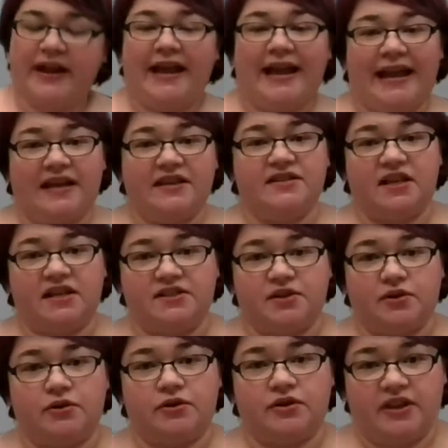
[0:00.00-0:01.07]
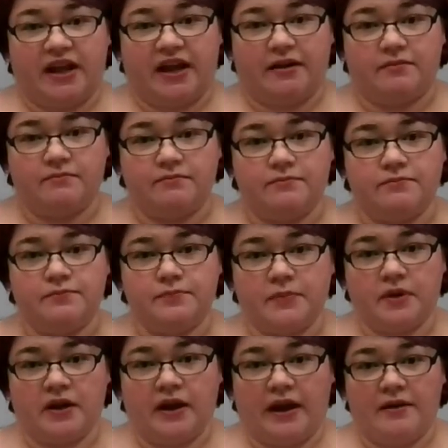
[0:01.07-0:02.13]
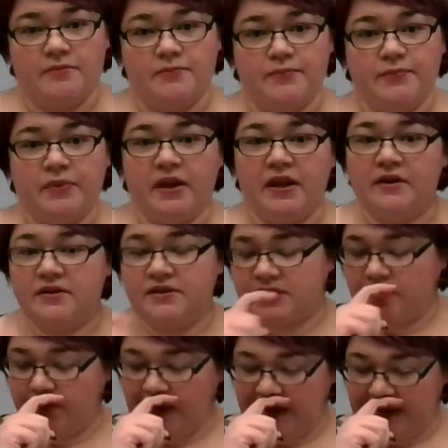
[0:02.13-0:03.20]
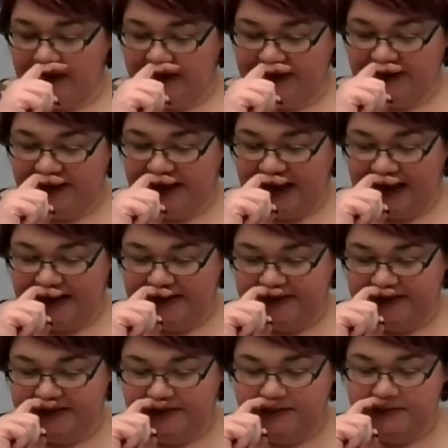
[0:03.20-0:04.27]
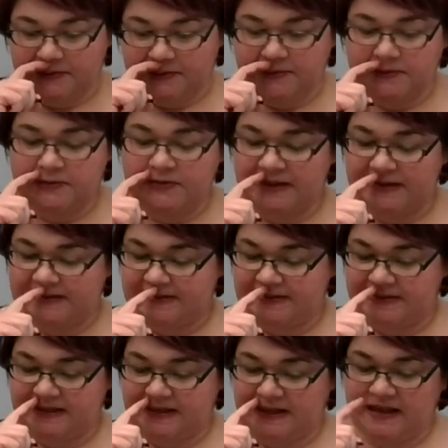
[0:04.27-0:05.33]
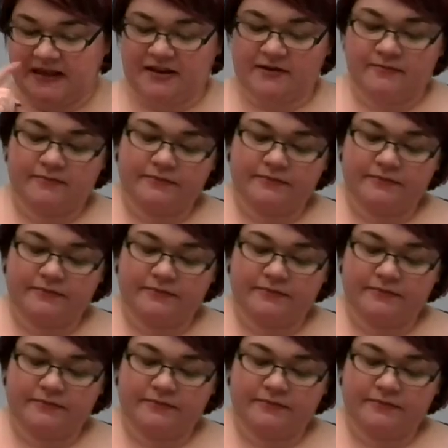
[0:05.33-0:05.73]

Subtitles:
is a certain thing, okay? So in this case, let's see.